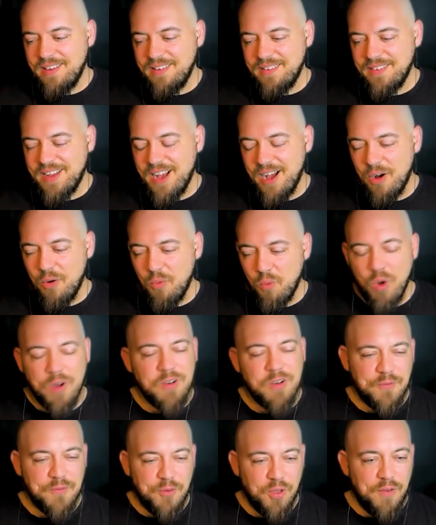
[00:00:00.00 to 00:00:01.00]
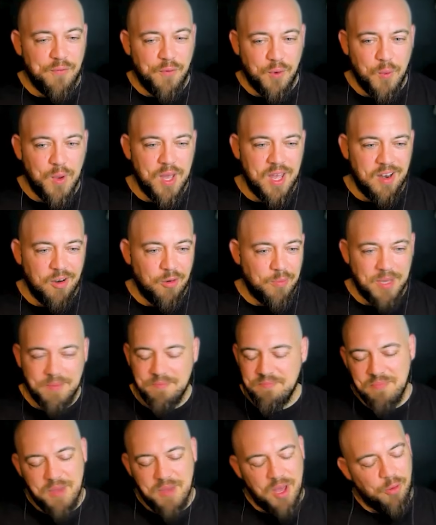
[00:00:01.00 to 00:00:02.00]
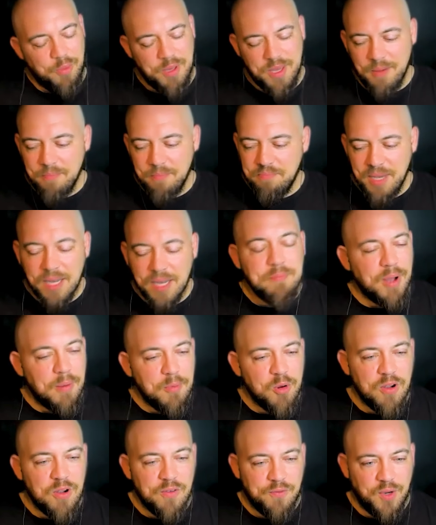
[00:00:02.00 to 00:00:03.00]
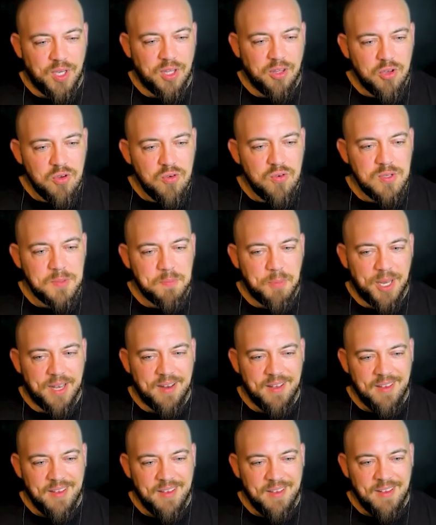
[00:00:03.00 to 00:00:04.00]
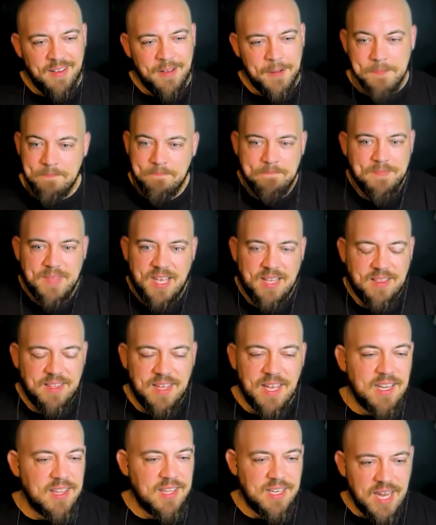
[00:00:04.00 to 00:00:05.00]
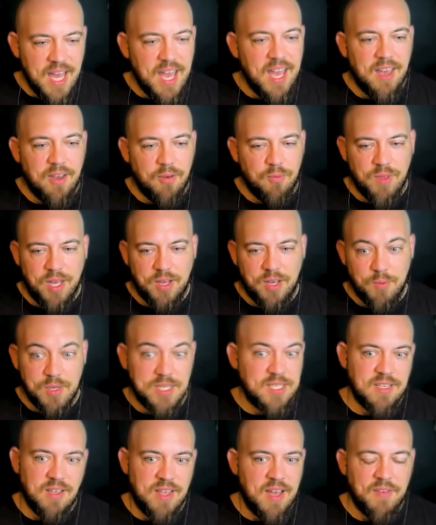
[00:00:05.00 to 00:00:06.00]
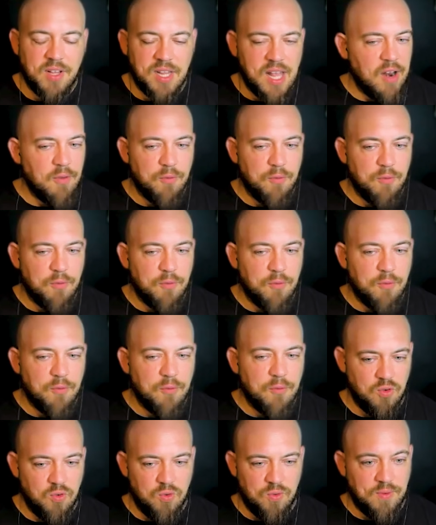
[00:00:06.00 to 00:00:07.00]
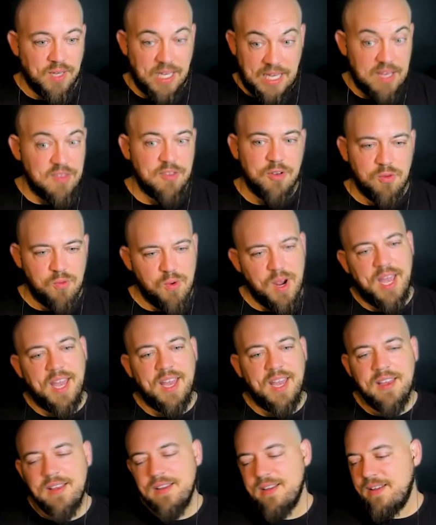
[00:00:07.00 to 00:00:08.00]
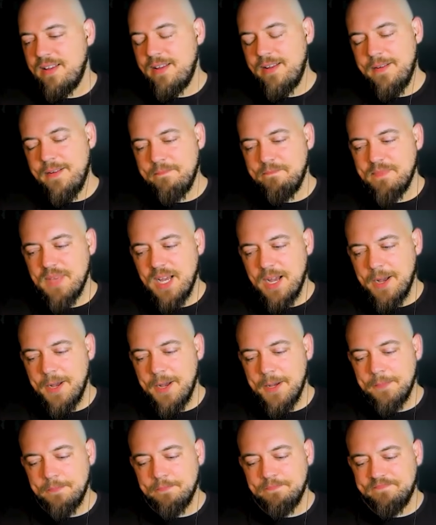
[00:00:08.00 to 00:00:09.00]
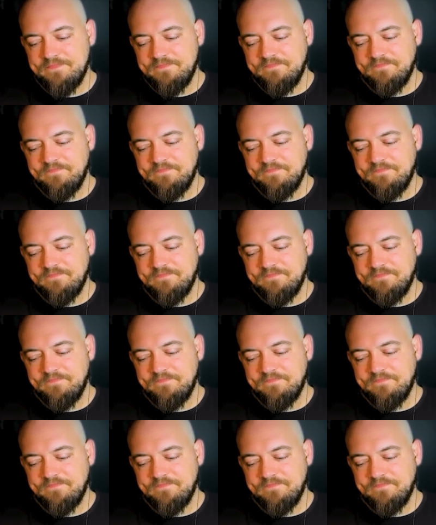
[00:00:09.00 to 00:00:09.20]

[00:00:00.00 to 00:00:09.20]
wonderful if we win. It'll be a big bummer if we lose. But at the end of the day, like, we still have a lot of work to do either way. You know,